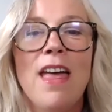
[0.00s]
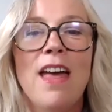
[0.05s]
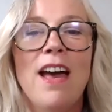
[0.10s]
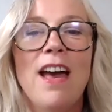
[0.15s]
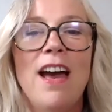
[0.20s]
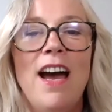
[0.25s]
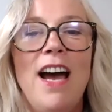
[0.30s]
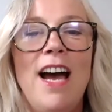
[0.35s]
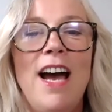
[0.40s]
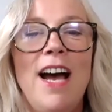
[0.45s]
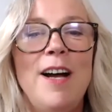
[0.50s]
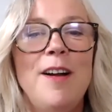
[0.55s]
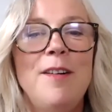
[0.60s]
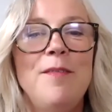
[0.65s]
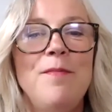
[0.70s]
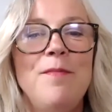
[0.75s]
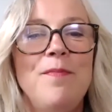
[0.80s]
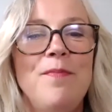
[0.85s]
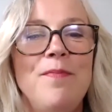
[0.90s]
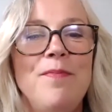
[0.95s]

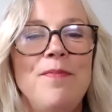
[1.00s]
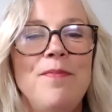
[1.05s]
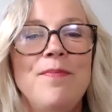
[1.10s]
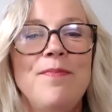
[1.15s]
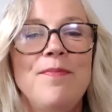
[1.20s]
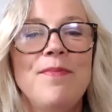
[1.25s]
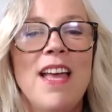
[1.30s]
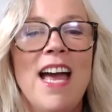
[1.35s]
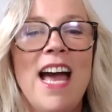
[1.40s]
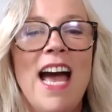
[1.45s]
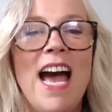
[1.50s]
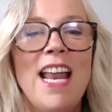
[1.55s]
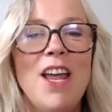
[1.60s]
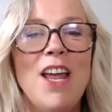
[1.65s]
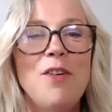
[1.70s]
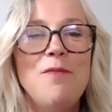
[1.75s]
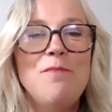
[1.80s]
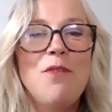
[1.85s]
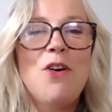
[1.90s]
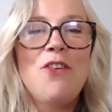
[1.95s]

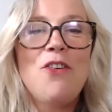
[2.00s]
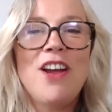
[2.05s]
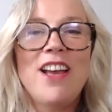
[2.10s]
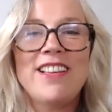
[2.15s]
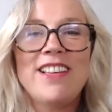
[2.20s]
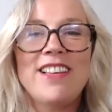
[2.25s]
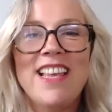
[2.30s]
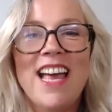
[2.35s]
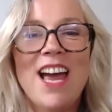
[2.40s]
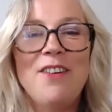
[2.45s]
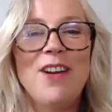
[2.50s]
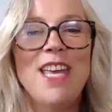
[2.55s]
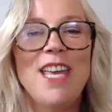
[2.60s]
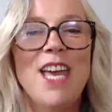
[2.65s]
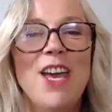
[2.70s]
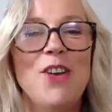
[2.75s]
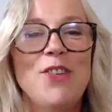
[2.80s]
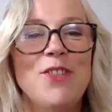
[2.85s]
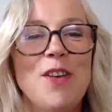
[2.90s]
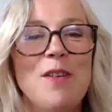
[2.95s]
Hello, Morris, how are
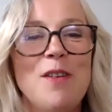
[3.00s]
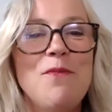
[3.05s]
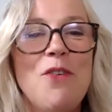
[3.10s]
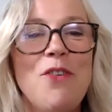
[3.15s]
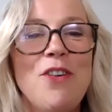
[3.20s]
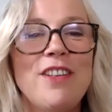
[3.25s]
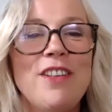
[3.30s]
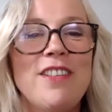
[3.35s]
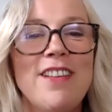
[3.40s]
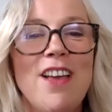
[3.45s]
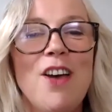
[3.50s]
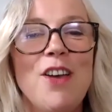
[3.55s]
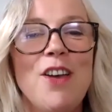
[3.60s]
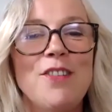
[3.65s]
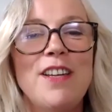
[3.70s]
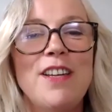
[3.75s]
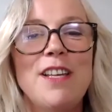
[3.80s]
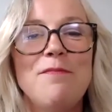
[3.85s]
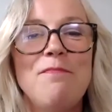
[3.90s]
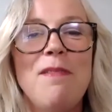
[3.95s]
you? So Morris has
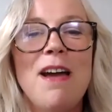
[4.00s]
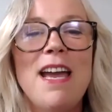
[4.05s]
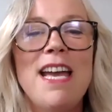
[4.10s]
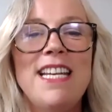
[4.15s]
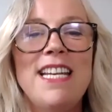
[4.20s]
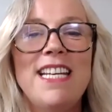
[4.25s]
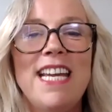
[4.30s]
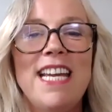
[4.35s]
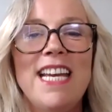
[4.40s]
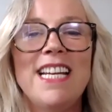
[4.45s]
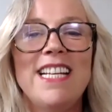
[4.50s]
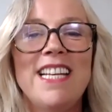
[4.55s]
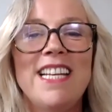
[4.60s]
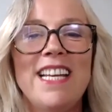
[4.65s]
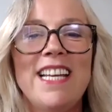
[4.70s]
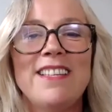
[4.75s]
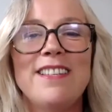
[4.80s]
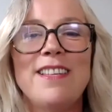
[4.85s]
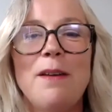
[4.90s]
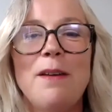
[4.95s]
asked, is made in England
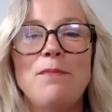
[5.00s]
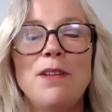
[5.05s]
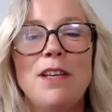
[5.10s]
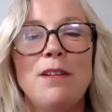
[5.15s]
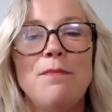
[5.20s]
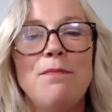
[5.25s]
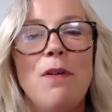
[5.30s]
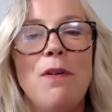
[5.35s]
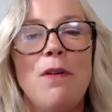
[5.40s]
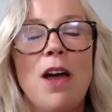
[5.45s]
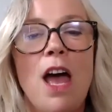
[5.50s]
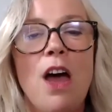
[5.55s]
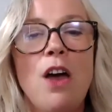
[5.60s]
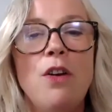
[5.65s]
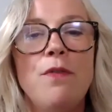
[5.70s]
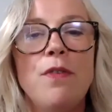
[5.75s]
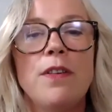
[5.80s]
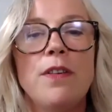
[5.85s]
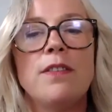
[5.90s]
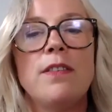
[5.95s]
accepted by
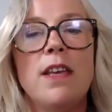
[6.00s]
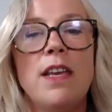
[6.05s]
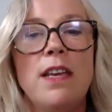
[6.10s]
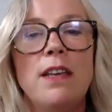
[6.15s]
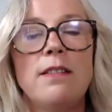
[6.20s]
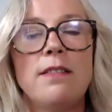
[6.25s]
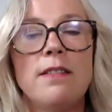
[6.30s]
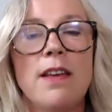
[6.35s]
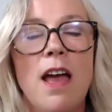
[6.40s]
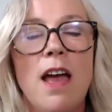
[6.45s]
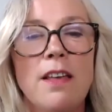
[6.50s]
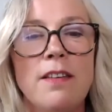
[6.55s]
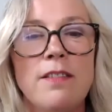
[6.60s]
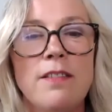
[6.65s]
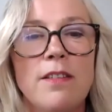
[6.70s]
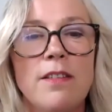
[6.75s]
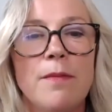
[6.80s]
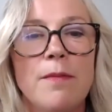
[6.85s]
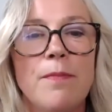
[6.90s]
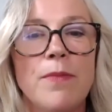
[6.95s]
overseas
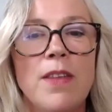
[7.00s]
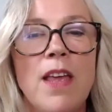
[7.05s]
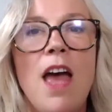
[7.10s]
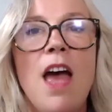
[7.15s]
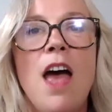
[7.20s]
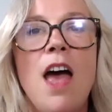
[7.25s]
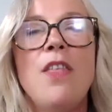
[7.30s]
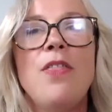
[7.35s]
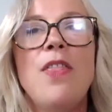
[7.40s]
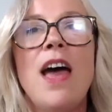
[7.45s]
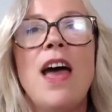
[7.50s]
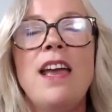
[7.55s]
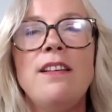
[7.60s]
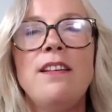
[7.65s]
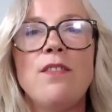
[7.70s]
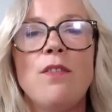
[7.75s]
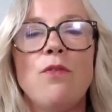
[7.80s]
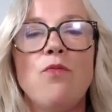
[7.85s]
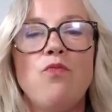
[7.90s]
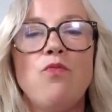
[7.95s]
customs? That
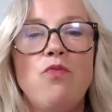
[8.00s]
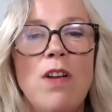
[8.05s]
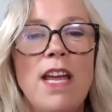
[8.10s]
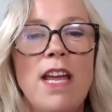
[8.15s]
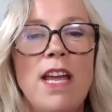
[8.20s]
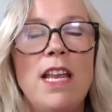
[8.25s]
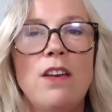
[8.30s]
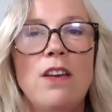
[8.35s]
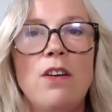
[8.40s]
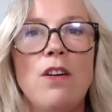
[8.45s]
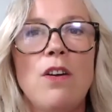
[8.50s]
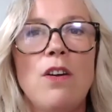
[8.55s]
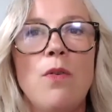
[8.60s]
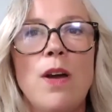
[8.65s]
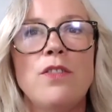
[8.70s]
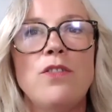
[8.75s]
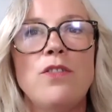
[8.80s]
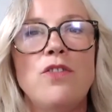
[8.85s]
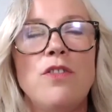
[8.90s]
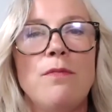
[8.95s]
is a really good
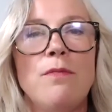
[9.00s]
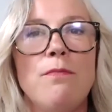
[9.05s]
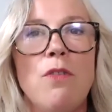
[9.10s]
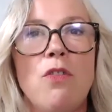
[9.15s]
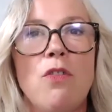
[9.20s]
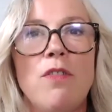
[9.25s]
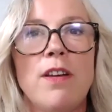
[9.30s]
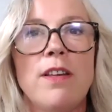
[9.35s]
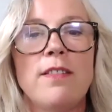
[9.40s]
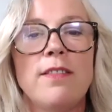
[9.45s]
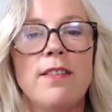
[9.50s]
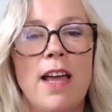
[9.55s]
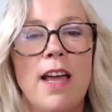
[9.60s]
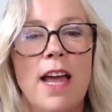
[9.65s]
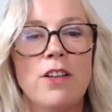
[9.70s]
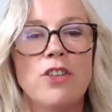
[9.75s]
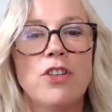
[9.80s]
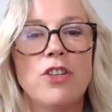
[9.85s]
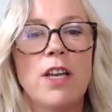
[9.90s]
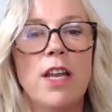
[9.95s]
question, Morris,
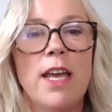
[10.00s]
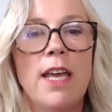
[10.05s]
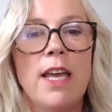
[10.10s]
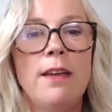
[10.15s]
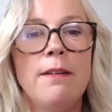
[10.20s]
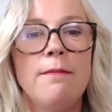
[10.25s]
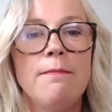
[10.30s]
actually.